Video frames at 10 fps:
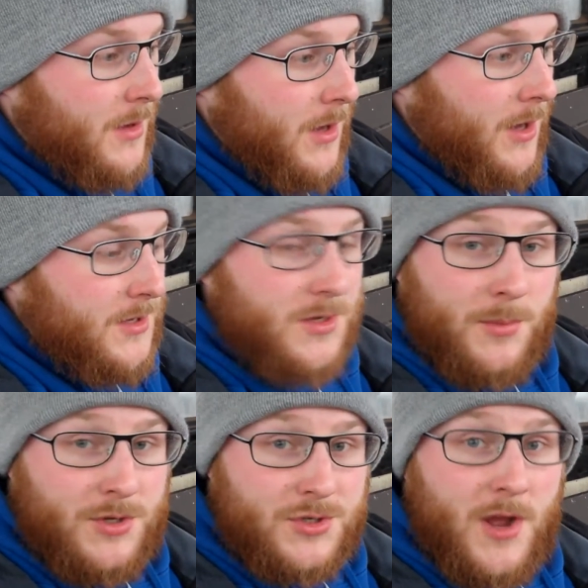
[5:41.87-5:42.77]
Uh, so I'm
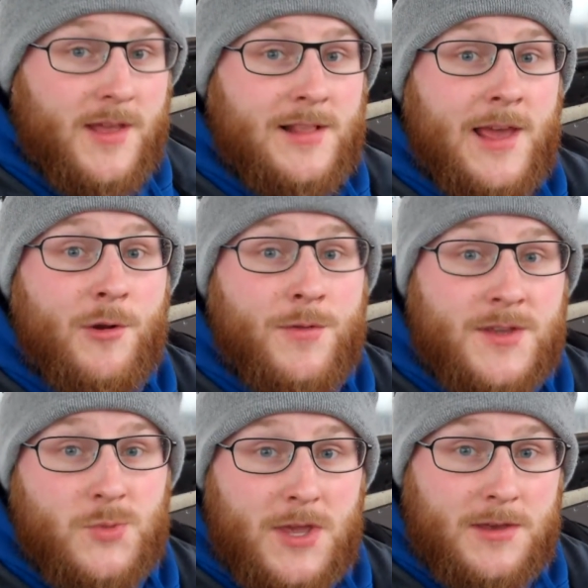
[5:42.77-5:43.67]
going to try that later on
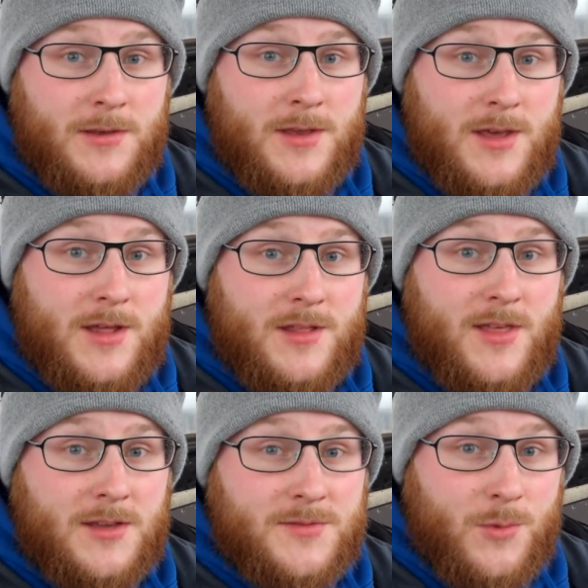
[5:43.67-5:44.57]
this week.
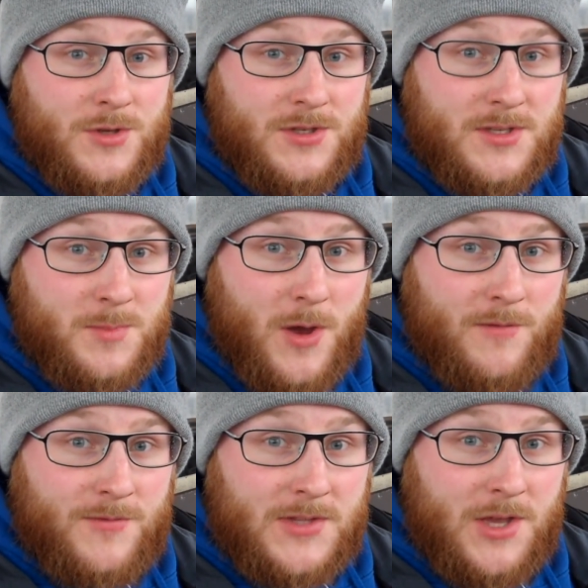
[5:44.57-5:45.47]
Thanks for watching this part
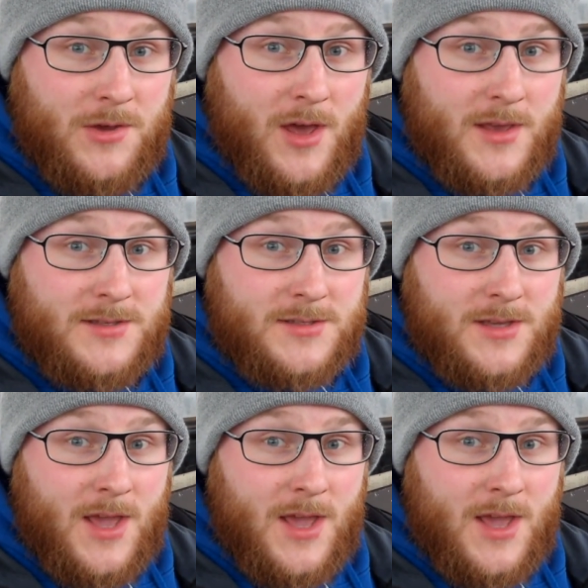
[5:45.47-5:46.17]
of the video guys